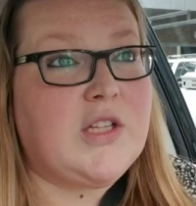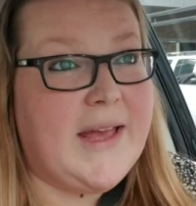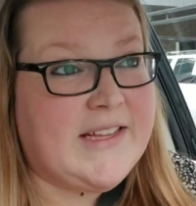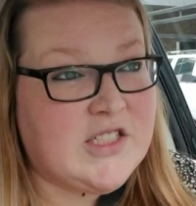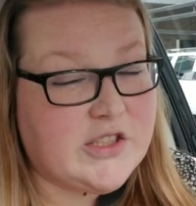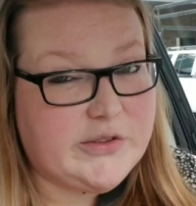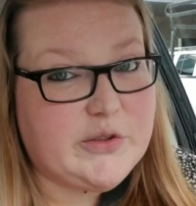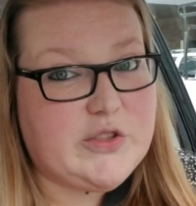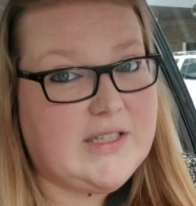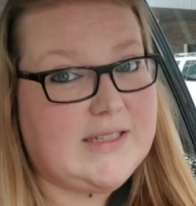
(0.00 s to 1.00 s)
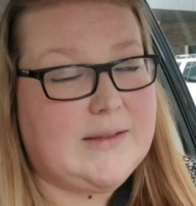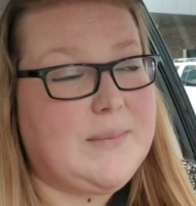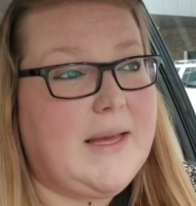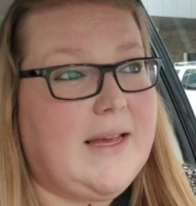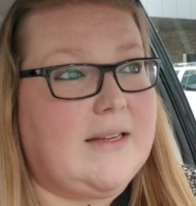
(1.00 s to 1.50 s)
excruciating
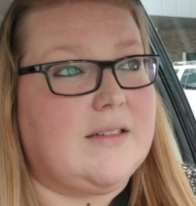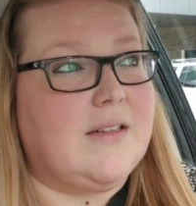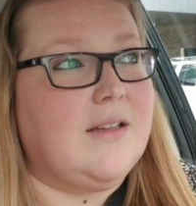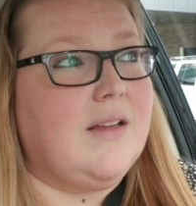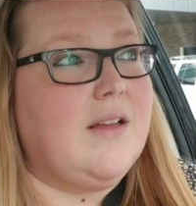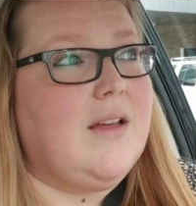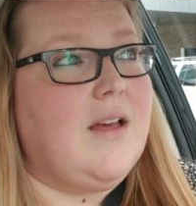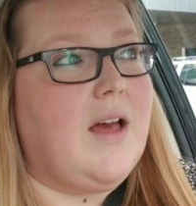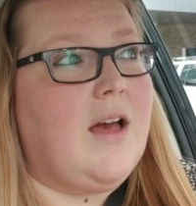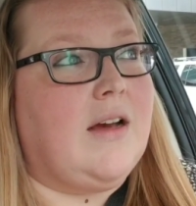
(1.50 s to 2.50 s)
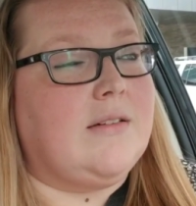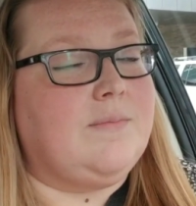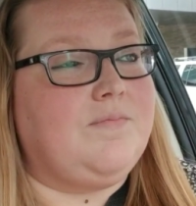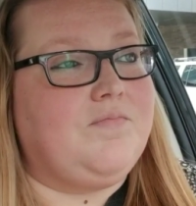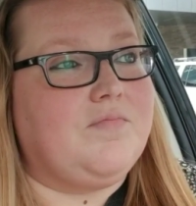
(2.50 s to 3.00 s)
pain.
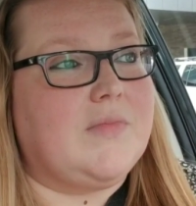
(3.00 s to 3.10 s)
I'm